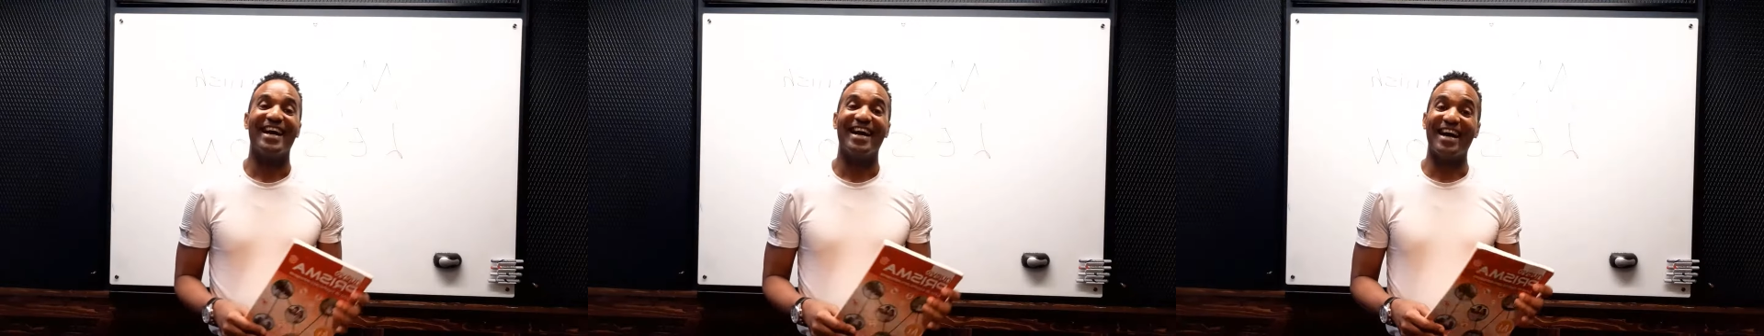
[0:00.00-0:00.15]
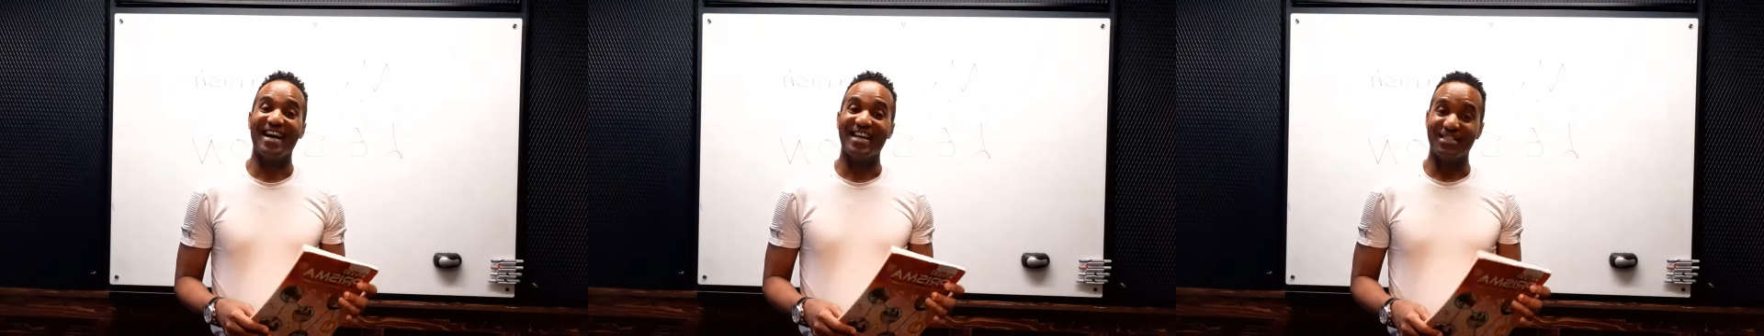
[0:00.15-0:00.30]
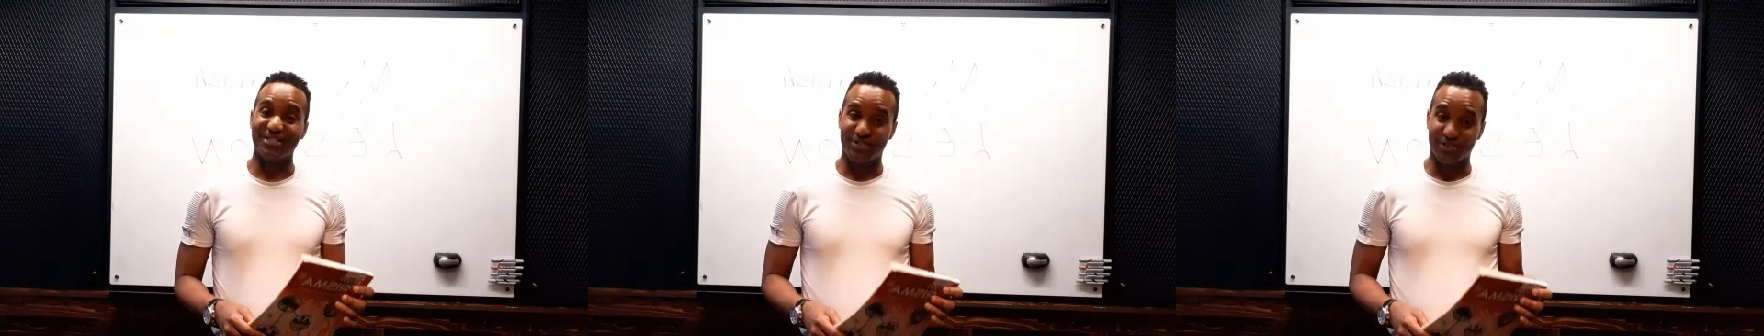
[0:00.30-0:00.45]

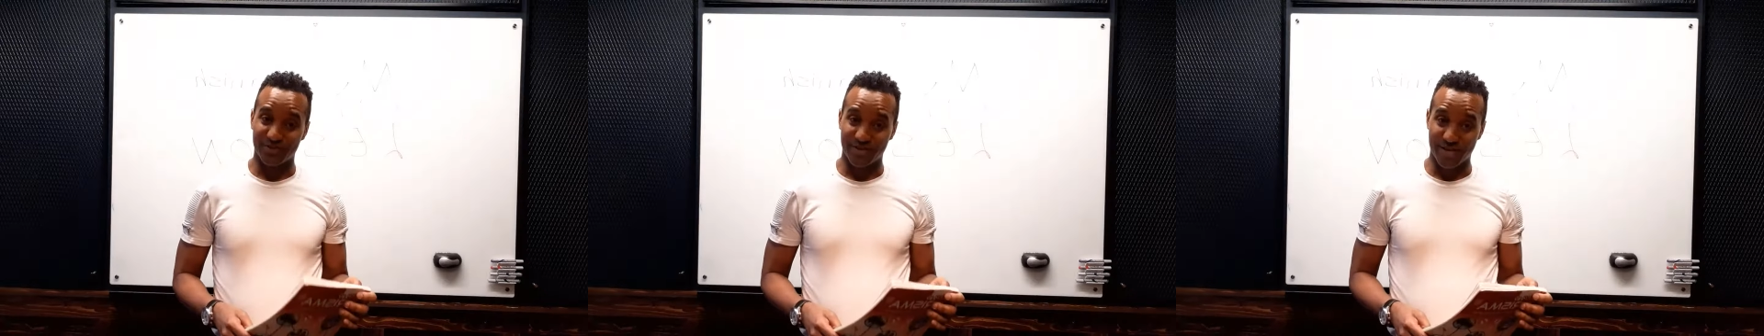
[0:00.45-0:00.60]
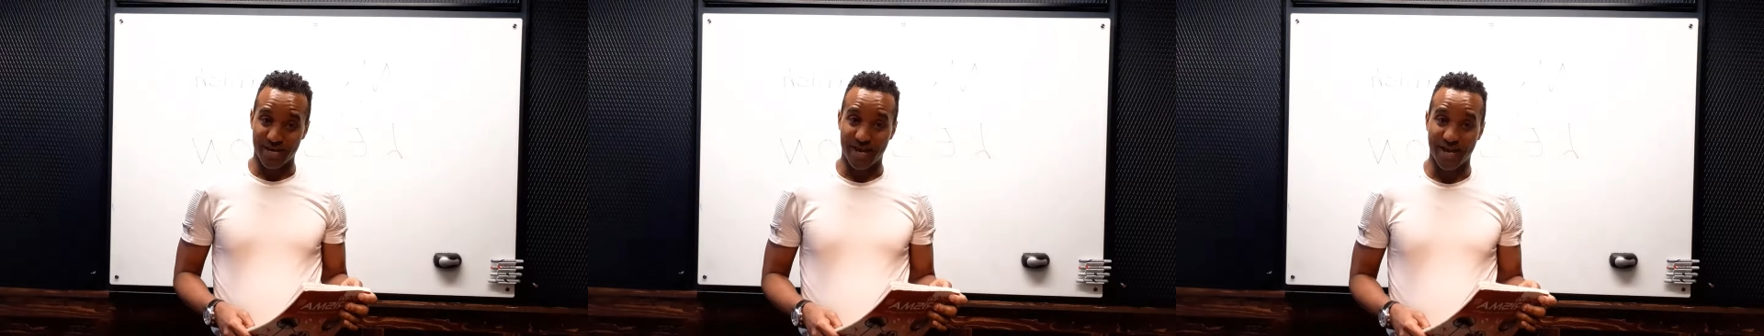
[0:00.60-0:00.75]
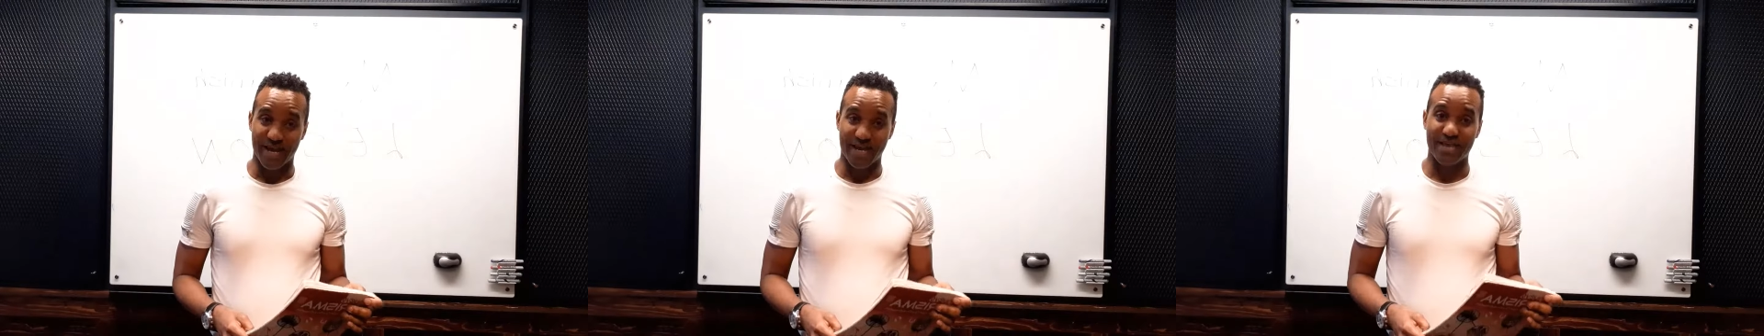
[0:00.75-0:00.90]
and
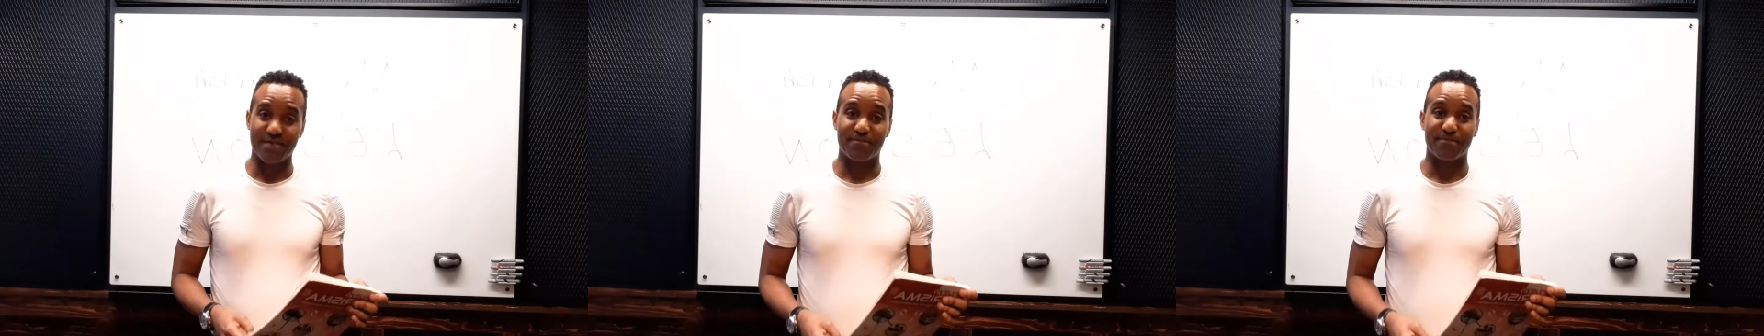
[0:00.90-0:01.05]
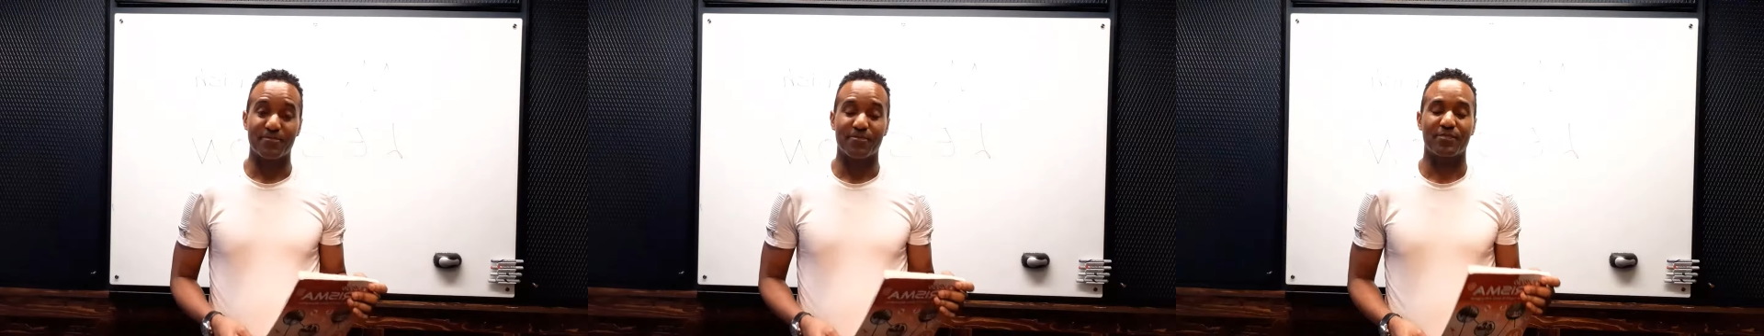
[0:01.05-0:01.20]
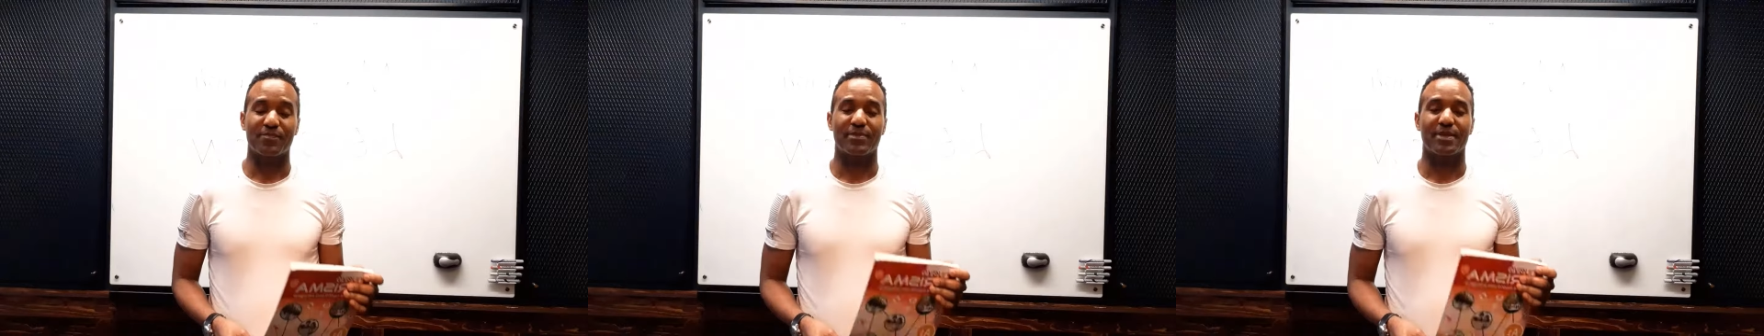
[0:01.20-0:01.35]

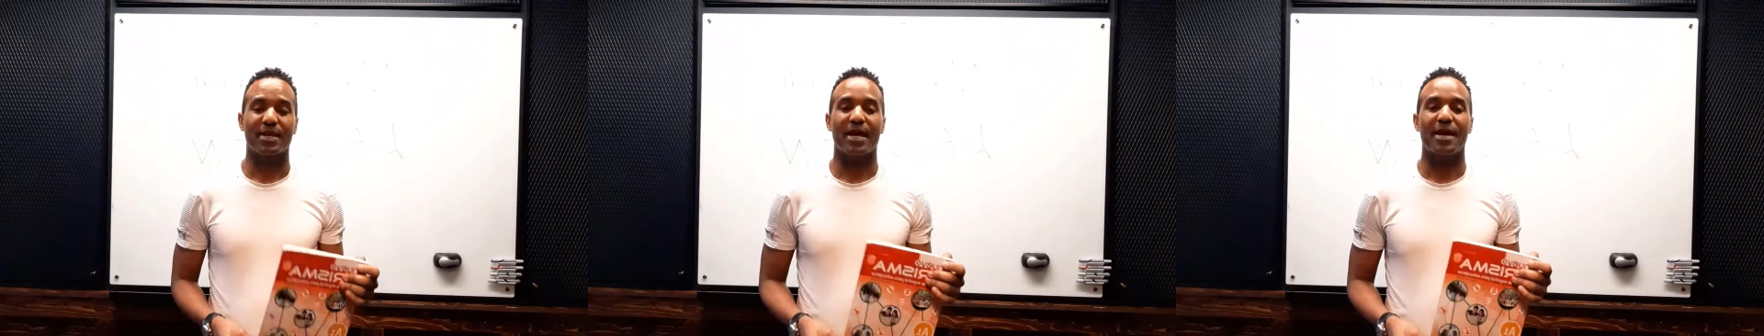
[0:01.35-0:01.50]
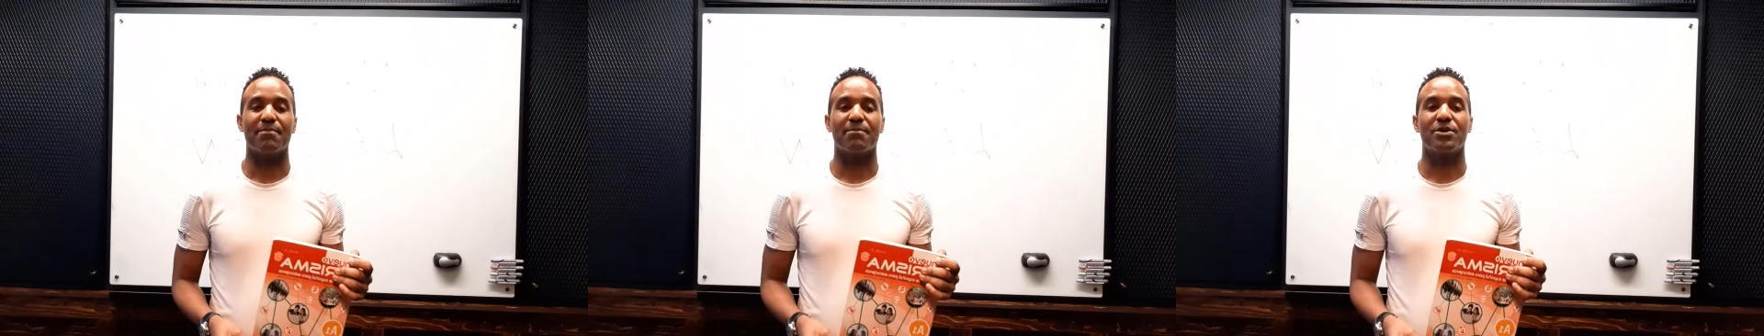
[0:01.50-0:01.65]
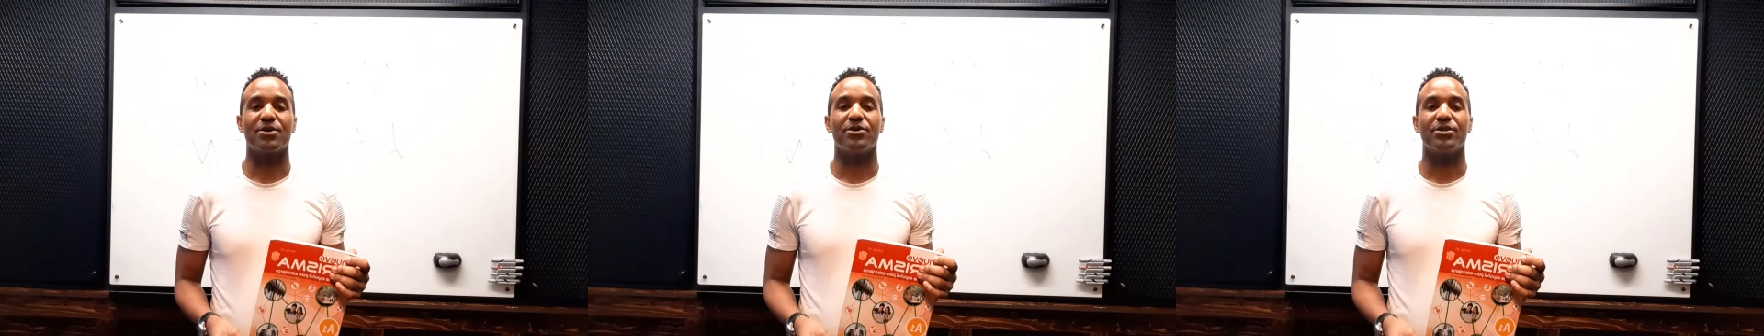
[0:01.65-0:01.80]
today
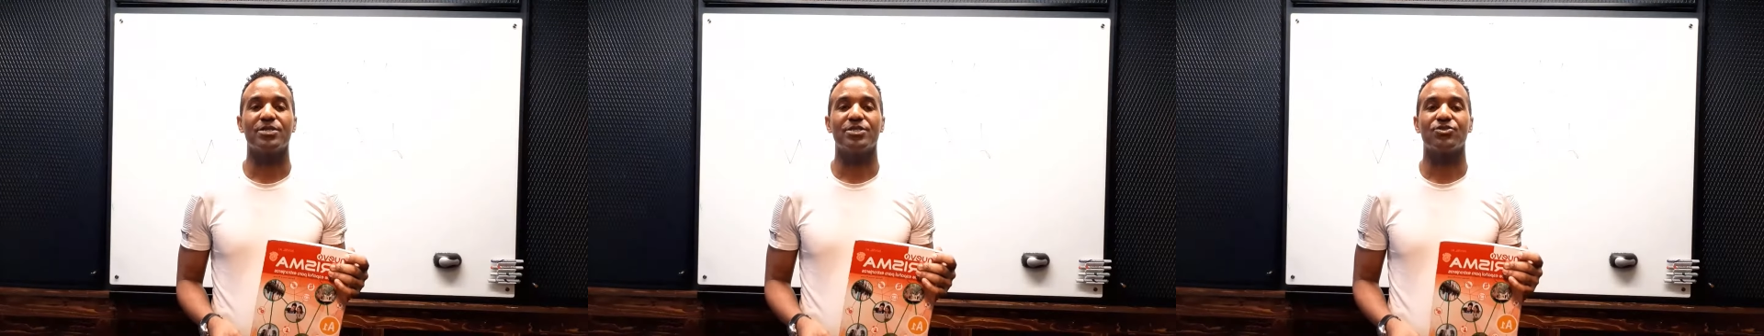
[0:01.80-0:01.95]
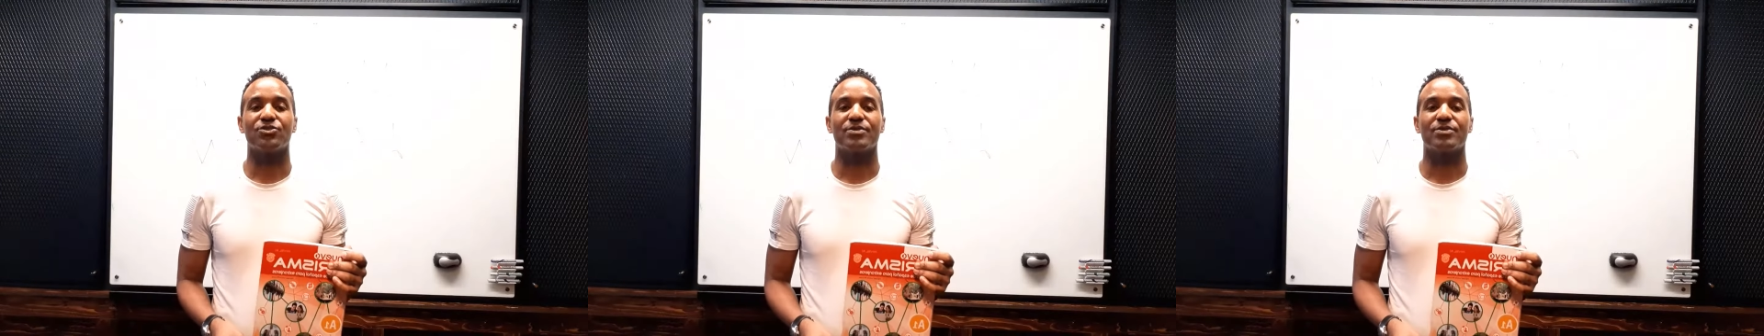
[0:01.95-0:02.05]
I'm going